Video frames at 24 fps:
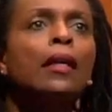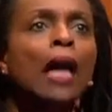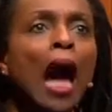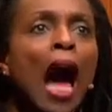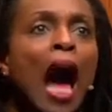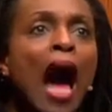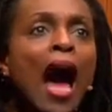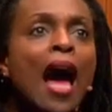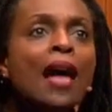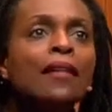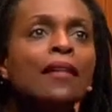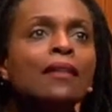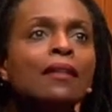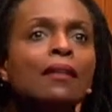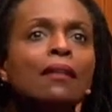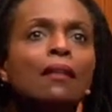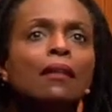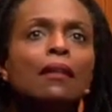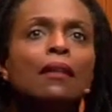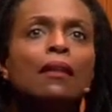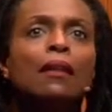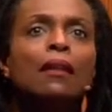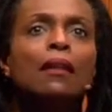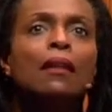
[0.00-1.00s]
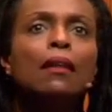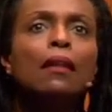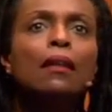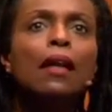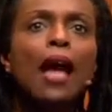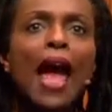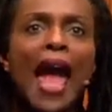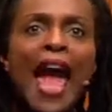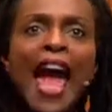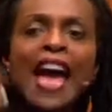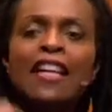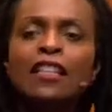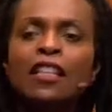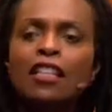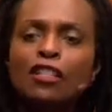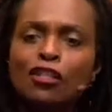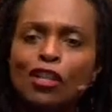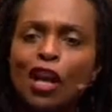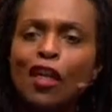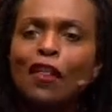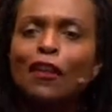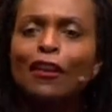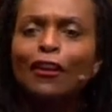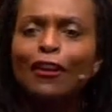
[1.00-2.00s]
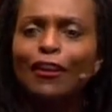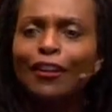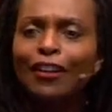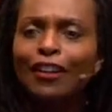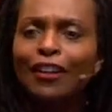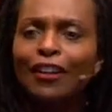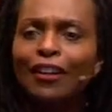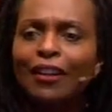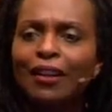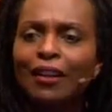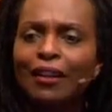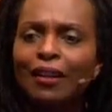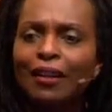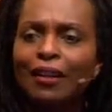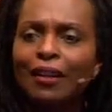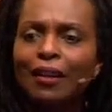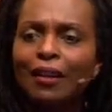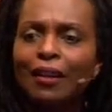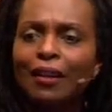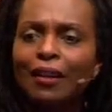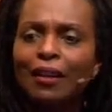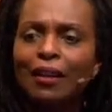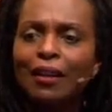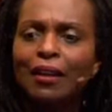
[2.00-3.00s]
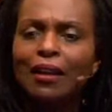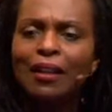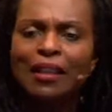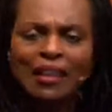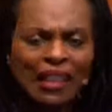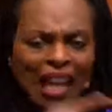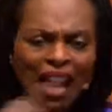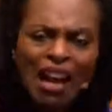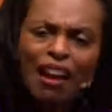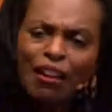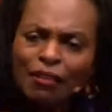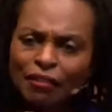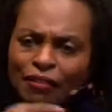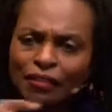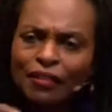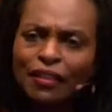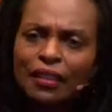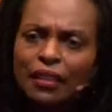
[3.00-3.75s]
God and each other. Love.